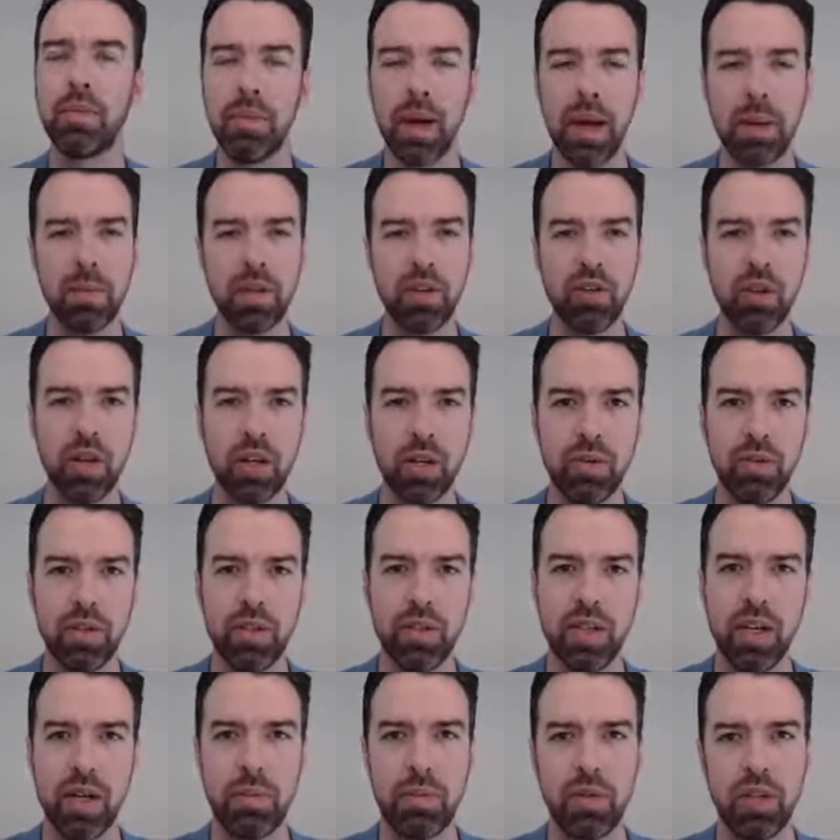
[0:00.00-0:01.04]
Maybe try to
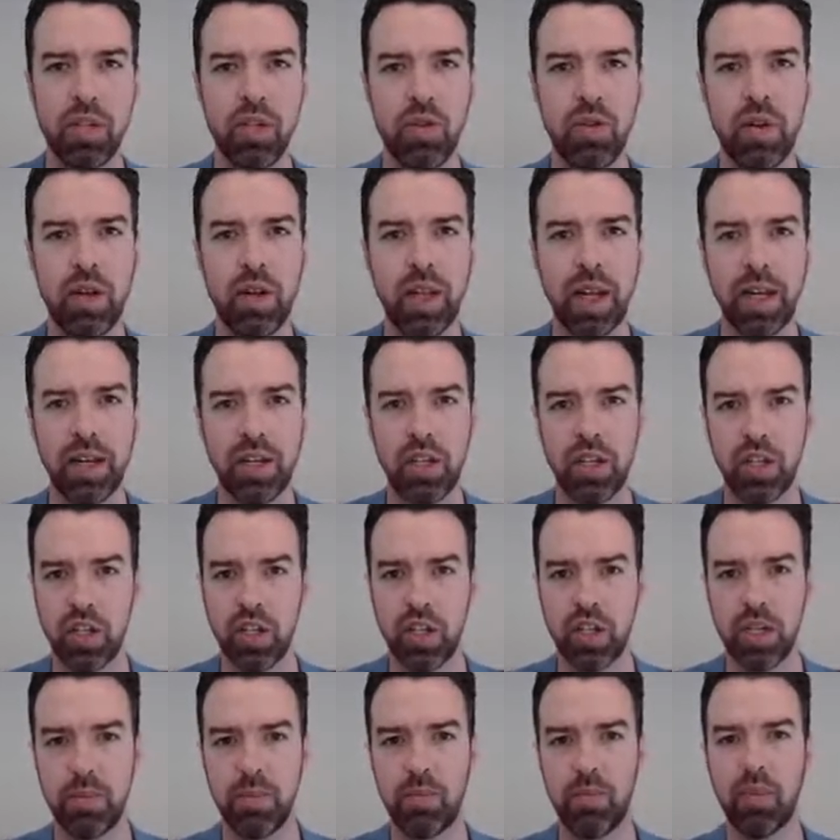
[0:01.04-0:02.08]
establish a
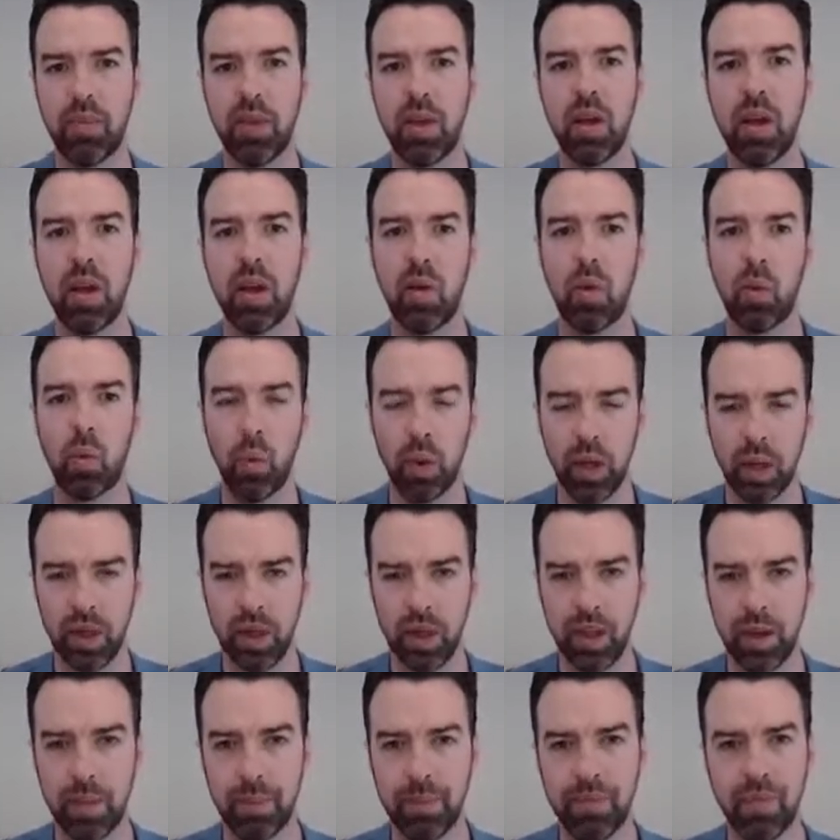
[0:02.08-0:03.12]
relationship with
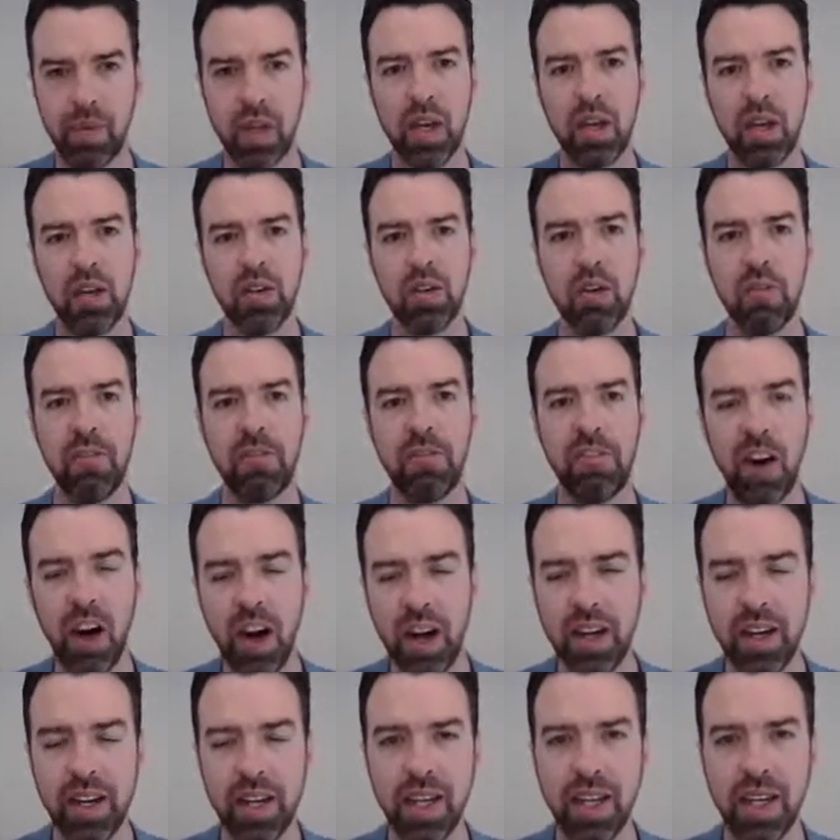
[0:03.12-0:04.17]
them. So
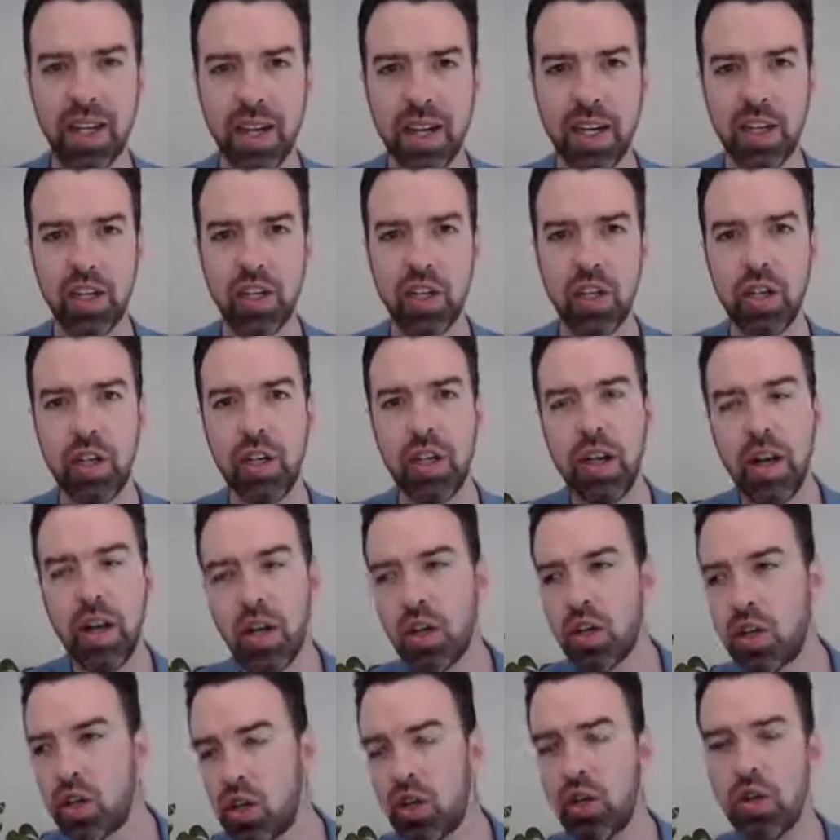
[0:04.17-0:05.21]
find a connection,
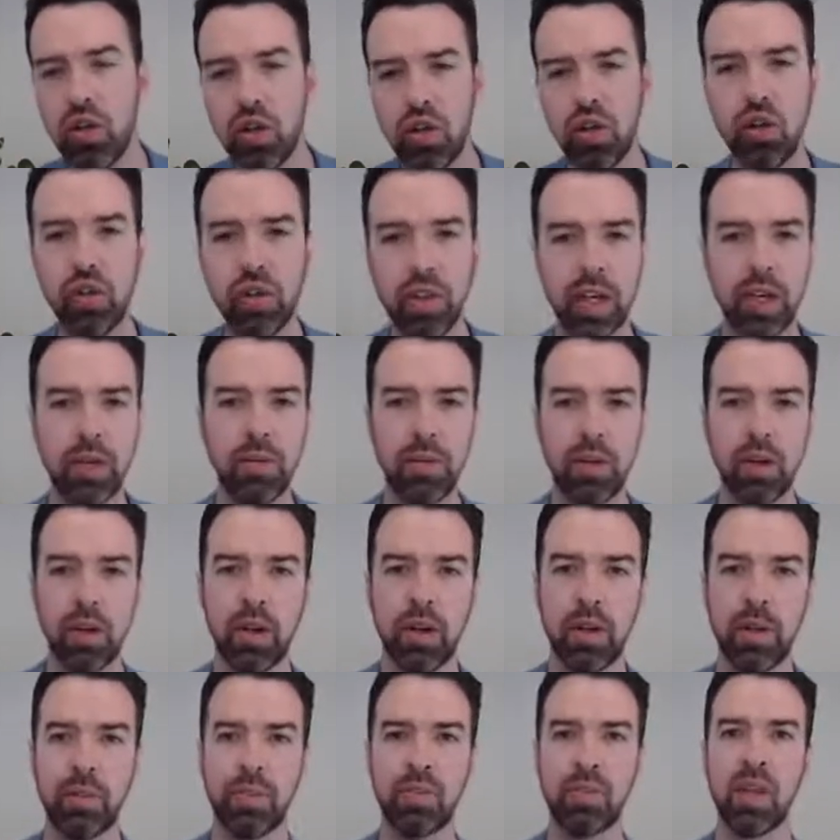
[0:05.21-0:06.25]
use your
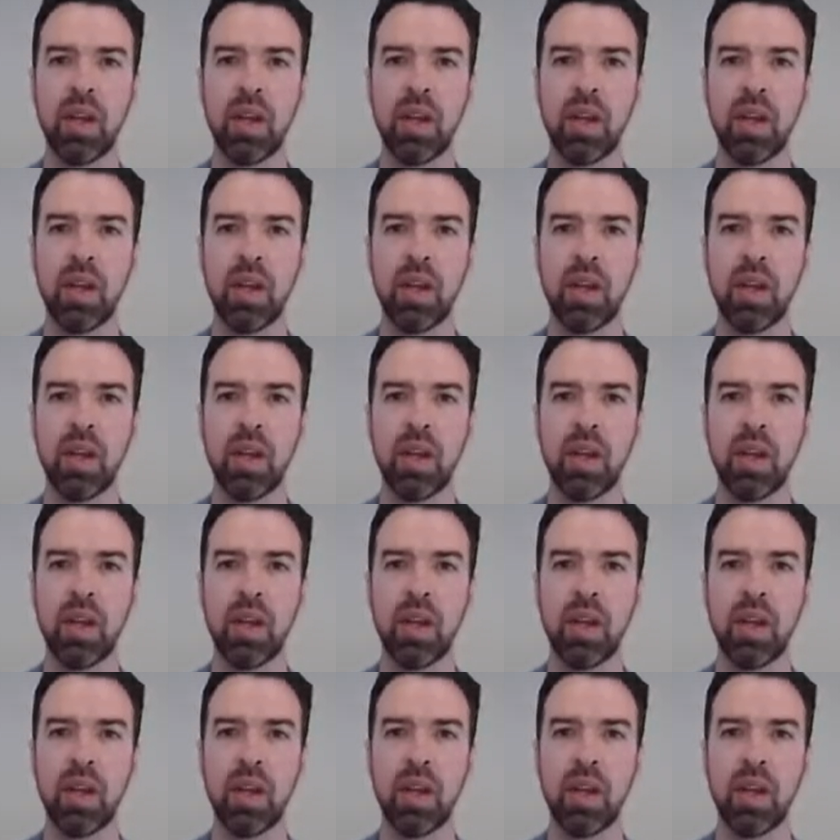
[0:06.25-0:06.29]
network.